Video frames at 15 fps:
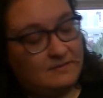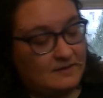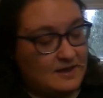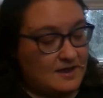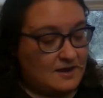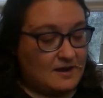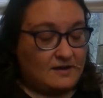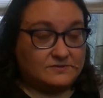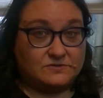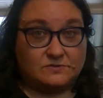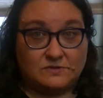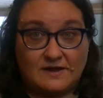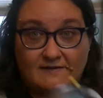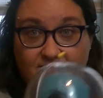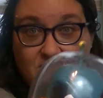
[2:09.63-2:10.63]
And I also
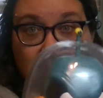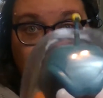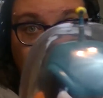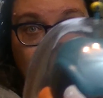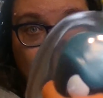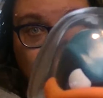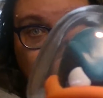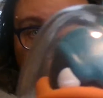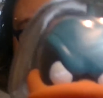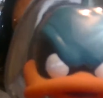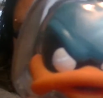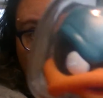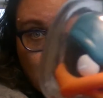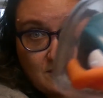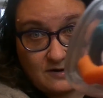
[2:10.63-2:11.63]
have Doc Dodgers
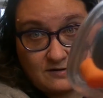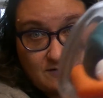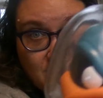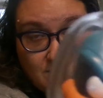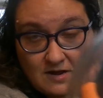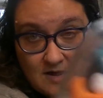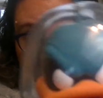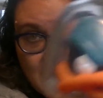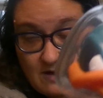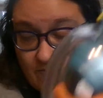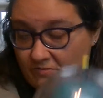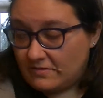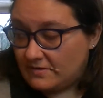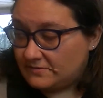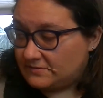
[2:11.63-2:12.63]
right here to hang out
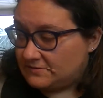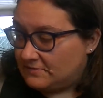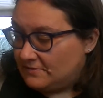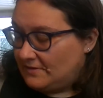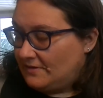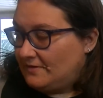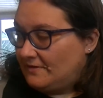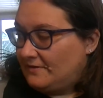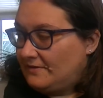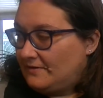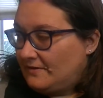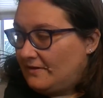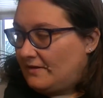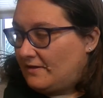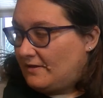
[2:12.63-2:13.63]
with us.
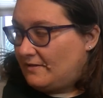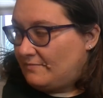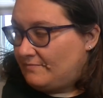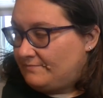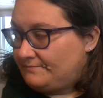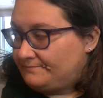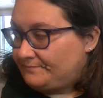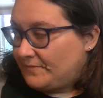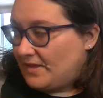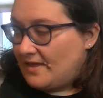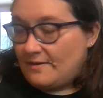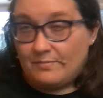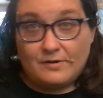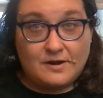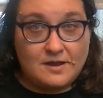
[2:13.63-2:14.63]

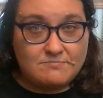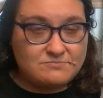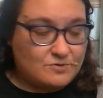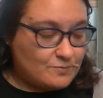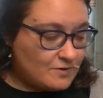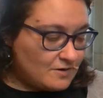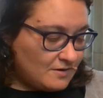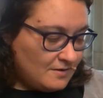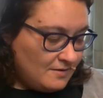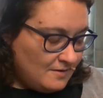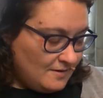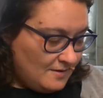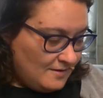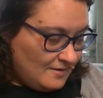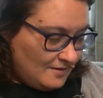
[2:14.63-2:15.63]
Gotta bring him to work.
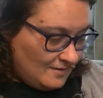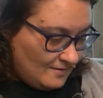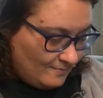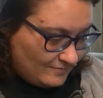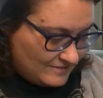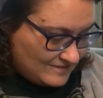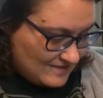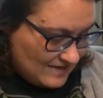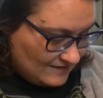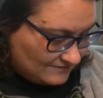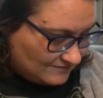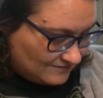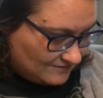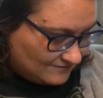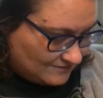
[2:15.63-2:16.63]
But this
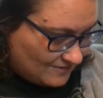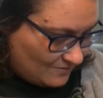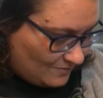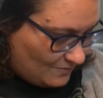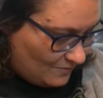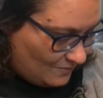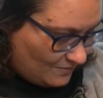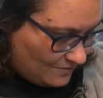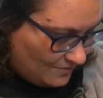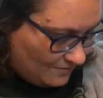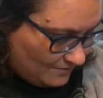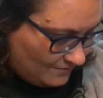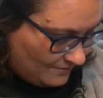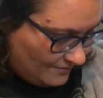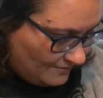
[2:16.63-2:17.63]
is so cool!